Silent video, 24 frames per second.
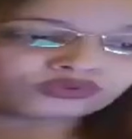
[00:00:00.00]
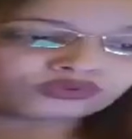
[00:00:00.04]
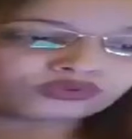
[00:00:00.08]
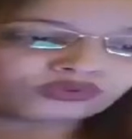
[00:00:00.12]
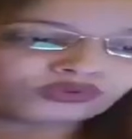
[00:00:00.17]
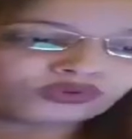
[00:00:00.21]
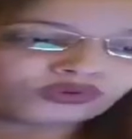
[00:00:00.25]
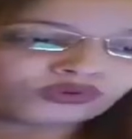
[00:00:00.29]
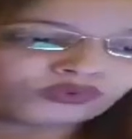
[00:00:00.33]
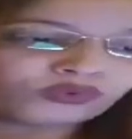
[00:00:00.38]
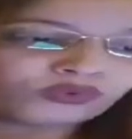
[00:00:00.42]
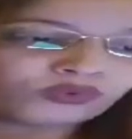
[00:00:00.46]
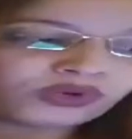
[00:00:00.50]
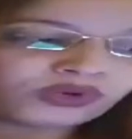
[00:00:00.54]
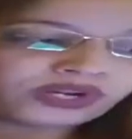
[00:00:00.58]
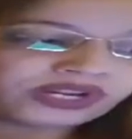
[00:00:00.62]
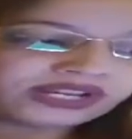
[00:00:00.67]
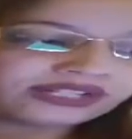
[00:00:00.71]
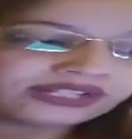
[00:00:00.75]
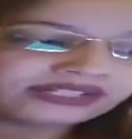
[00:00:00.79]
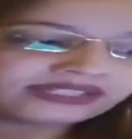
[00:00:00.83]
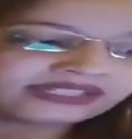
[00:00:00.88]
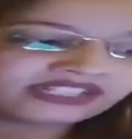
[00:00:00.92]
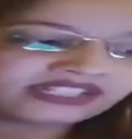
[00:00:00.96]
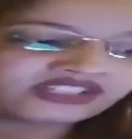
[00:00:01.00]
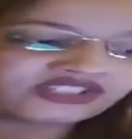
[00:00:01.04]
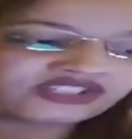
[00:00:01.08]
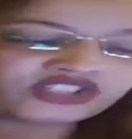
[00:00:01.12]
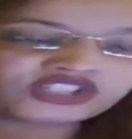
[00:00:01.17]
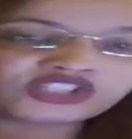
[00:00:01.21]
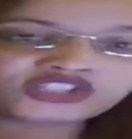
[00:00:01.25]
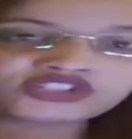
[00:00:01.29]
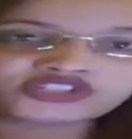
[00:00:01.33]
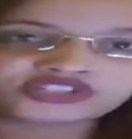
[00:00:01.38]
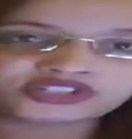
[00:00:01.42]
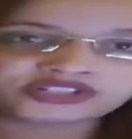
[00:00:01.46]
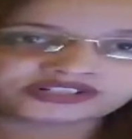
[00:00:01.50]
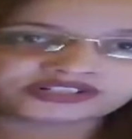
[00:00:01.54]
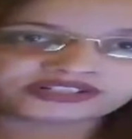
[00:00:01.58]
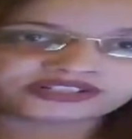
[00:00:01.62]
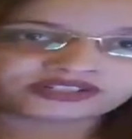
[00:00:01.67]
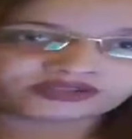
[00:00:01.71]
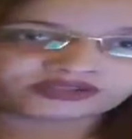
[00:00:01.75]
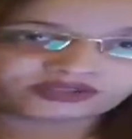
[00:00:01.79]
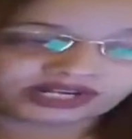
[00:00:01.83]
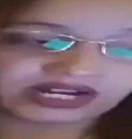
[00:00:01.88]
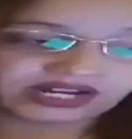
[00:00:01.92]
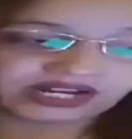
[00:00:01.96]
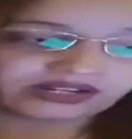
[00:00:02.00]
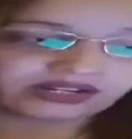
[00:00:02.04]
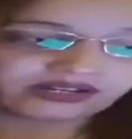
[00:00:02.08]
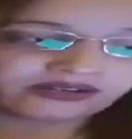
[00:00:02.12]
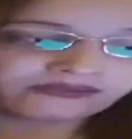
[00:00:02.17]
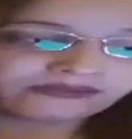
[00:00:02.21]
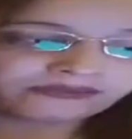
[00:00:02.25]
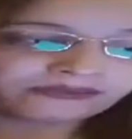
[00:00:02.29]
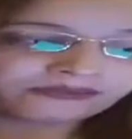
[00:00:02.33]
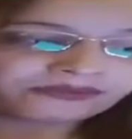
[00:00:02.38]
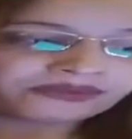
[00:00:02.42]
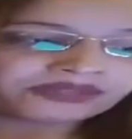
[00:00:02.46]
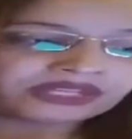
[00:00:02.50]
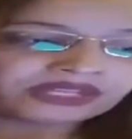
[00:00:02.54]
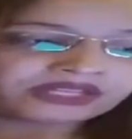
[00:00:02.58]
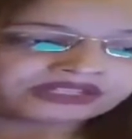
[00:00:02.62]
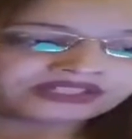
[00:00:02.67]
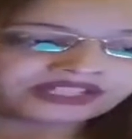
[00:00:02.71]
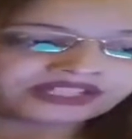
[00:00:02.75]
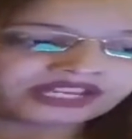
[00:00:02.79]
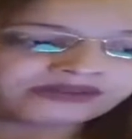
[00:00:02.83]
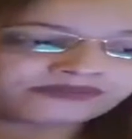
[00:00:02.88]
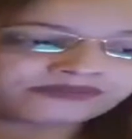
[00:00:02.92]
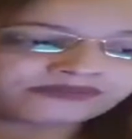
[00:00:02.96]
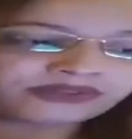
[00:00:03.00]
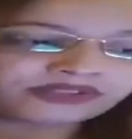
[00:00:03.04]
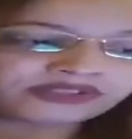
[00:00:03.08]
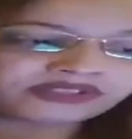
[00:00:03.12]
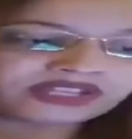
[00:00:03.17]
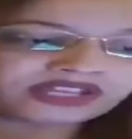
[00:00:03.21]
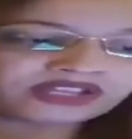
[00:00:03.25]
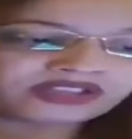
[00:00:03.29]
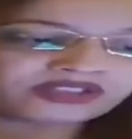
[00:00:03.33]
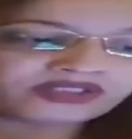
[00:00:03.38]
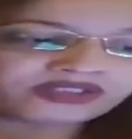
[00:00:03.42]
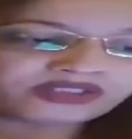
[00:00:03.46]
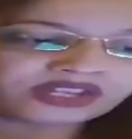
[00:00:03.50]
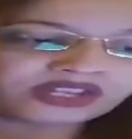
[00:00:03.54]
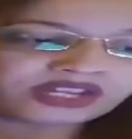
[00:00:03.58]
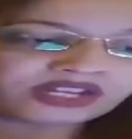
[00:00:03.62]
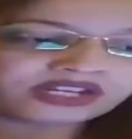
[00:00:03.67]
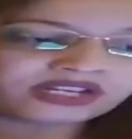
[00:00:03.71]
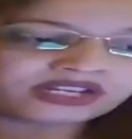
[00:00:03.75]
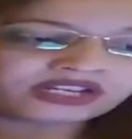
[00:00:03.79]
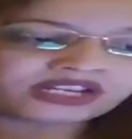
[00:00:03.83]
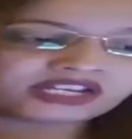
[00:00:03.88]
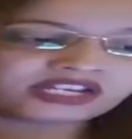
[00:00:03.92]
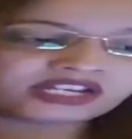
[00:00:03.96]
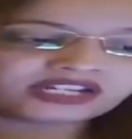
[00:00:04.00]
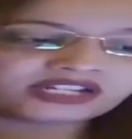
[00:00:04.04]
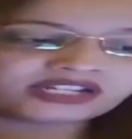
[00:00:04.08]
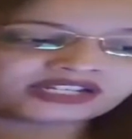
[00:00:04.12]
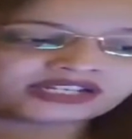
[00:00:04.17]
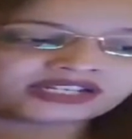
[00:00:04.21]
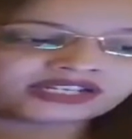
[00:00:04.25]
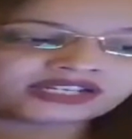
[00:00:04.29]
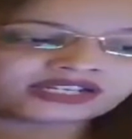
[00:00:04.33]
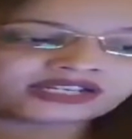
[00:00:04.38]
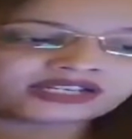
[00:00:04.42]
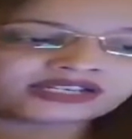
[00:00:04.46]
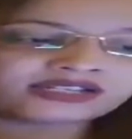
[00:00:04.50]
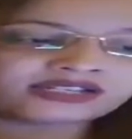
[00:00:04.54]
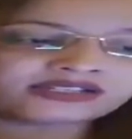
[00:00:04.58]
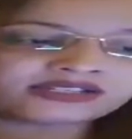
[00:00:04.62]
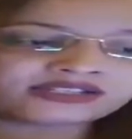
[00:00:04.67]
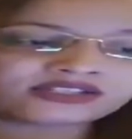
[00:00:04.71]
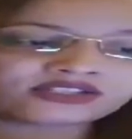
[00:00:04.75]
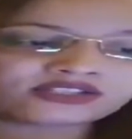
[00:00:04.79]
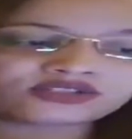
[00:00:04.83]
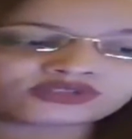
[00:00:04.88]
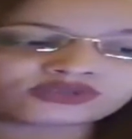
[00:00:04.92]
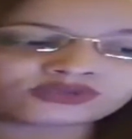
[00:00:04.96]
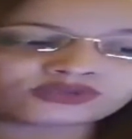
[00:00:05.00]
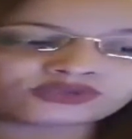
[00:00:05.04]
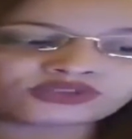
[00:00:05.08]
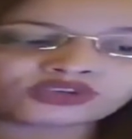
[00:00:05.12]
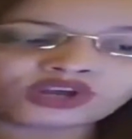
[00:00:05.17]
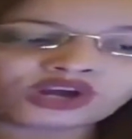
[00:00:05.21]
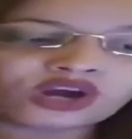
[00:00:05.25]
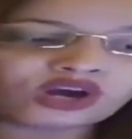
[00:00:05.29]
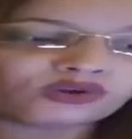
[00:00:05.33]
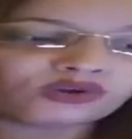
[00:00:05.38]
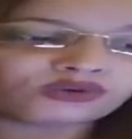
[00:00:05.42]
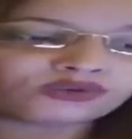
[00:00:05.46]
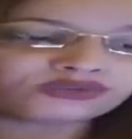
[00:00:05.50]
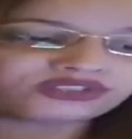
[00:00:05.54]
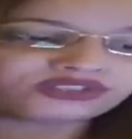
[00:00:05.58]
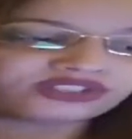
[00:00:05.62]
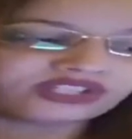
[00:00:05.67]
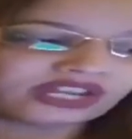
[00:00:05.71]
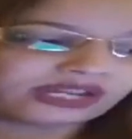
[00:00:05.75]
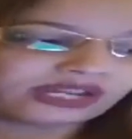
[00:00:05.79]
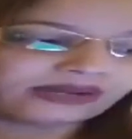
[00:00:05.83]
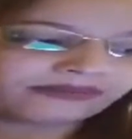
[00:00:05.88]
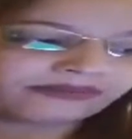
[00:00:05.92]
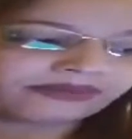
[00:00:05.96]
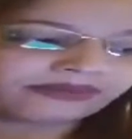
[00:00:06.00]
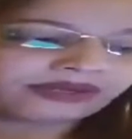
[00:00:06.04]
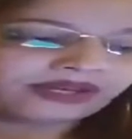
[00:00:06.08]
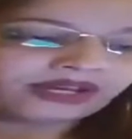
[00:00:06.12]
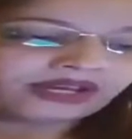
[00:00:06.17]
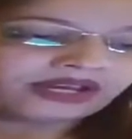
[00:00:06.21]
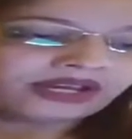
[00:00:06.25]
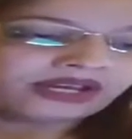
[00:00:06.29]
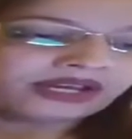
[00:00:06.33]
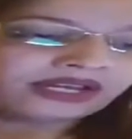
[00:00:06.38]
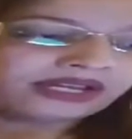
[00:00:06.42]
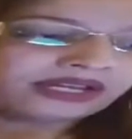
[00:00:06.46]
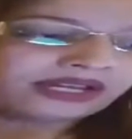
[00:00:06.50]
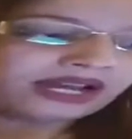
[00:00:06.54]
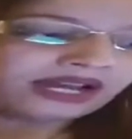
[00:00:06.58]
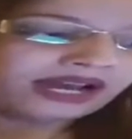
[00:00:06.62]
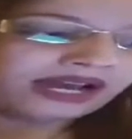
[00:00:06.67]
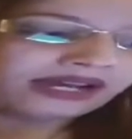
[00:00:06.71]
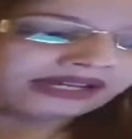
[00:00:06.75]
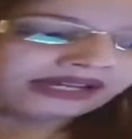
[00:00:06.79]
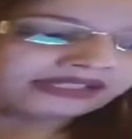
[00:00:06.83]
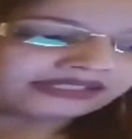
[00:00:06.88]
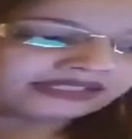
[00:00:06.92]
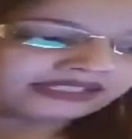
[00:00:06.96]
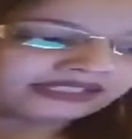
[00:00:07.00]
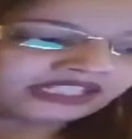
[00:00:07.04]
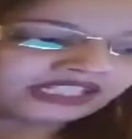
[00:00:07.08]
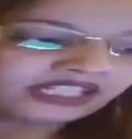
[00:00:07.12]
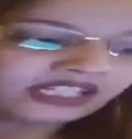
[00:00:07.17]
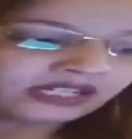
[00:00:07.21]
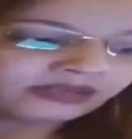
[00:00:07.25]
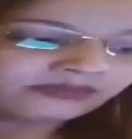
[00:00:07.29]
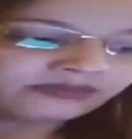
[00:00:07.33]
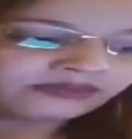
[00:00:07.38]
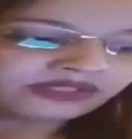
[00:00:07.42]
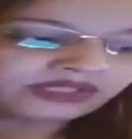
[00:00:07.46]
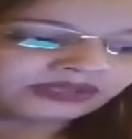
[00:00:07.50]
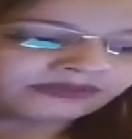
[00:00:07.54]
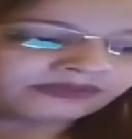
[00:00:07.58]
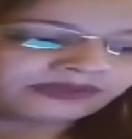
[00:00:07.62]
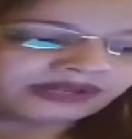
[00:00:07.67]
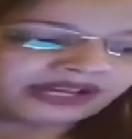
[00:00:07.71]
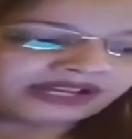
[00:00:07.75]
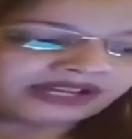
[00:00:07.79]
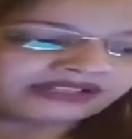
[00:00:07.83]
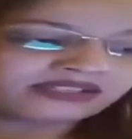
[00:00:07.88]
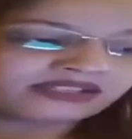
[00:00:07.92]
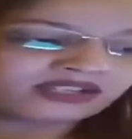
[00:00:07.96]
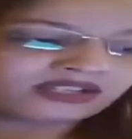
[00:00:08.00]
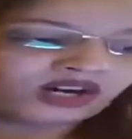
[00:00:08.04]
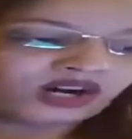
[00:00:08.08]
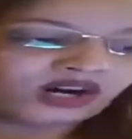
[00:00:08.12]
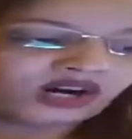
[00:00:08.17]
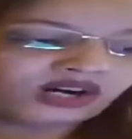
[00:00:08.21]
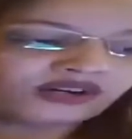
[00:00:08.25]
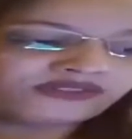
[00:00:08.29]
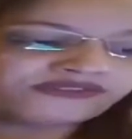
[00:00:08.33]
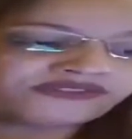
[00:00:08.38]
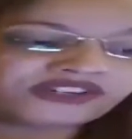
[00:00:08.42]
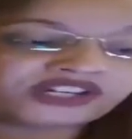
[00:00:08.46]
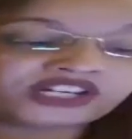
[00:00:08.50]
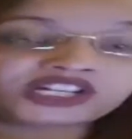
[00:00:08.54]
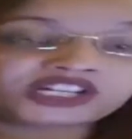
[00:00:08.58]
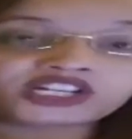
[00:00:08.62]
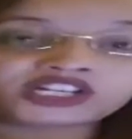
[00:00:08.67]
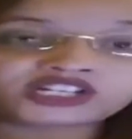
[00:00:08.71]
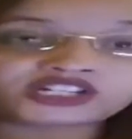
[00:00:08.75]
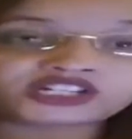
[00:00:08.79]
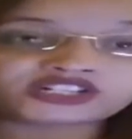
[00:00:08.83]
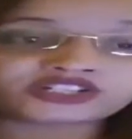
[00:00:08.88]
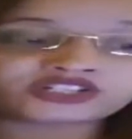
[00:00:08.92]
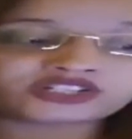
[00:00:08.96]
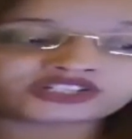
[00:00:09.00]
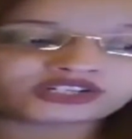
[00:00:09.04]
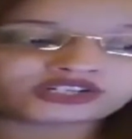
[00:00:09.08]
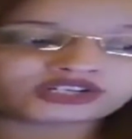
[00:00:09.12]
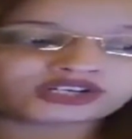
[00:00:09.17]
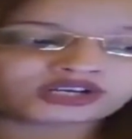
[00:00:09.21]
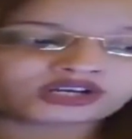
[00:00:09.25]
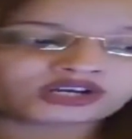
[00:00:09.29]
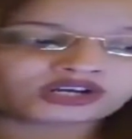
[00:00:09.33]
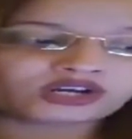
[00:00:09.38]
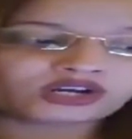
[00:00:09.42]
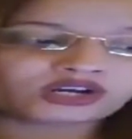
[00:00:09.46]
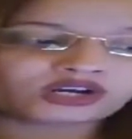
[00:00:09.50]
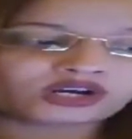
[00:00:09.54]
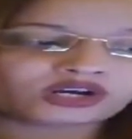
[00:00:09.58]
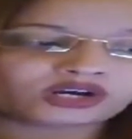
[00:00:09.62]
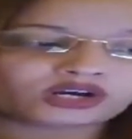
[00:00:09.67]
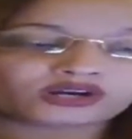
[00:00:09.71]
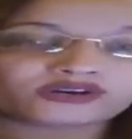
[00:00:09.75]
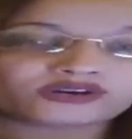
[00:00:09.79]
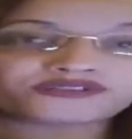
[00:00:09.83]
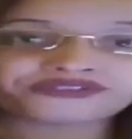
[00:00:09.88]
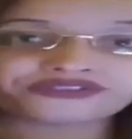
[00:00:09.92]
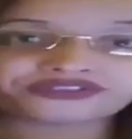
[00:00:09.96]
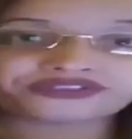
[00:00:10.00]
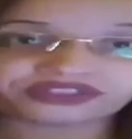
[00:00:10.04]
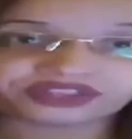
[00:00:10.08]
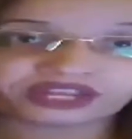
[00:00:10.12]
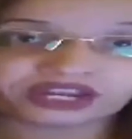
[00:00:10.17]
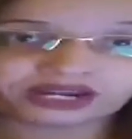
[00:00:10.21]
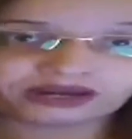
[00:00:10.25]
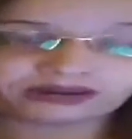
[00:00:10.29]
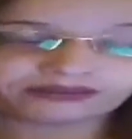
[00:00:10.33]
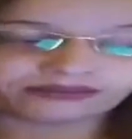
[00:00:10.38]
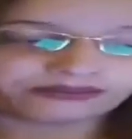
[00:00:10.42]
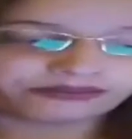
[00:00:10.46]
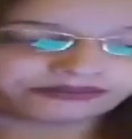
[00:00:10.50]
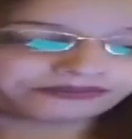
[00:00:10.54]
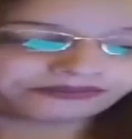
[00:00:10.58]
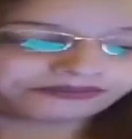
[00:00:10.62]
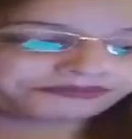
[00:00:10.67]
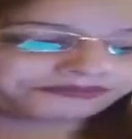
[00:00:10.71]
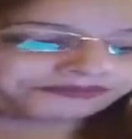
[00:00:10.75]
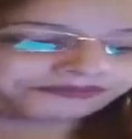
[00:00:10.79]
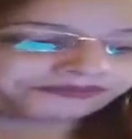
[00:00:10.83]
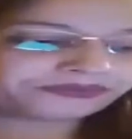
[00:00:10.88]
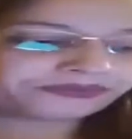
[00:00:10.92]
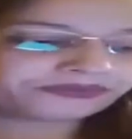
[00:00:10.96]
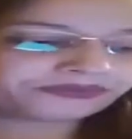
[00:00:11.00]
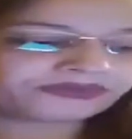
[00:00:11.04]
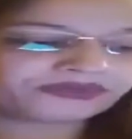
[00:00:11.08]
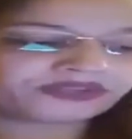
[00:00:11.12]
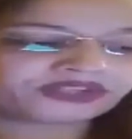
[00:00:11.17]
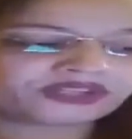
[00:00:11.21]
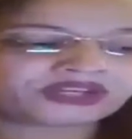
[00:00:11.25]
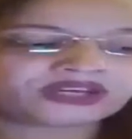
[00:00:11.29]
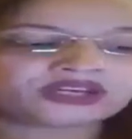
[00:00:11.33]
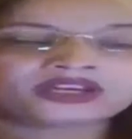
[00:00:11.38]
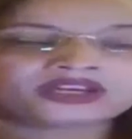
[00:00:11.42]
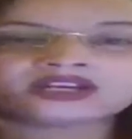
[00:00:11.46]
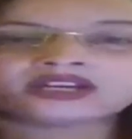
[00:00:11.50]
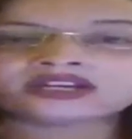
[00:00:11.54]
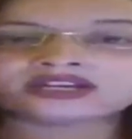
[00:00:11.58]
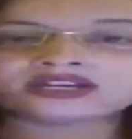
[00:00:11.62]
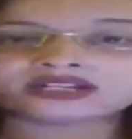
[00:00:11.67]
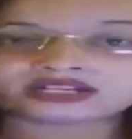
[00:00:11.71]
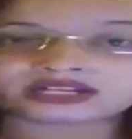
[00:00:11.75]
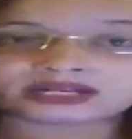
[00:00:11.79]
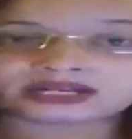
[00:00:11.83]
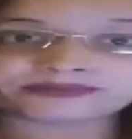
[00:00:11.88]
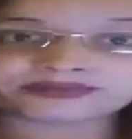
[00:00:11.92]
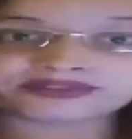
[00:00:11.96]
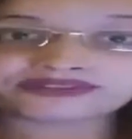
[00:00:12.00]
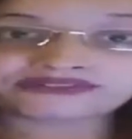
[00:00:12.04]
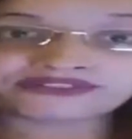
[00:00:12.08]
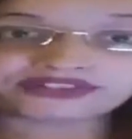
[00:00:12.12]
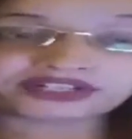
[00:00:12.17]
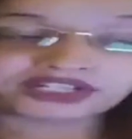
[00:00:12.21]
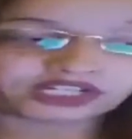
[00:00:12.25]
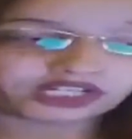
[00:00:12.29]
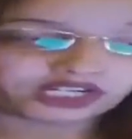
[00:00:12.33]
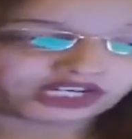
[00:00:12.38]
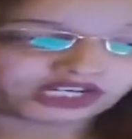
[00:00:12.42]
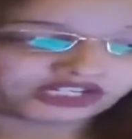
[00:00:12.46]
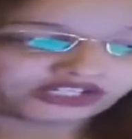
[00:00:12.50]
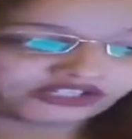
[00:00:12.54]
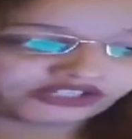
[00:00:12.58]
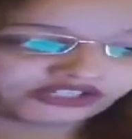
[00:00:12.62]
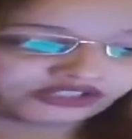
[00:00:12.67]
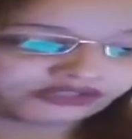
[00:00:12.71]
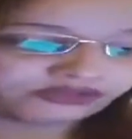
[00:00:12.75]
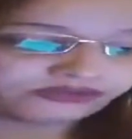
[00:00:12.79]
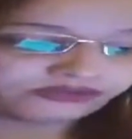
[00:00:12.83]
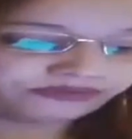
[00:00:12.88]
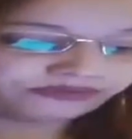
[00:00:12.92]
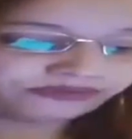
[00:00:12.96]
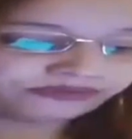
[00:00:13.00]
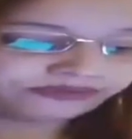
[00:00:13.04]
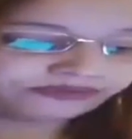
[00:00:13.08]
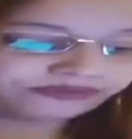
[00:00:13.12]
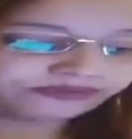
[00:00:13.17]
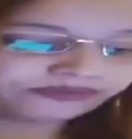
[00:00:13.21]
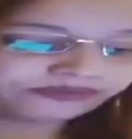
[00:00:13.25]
do with the teacher's training. The important thing is to know them and keep the best of each of them. Gamification,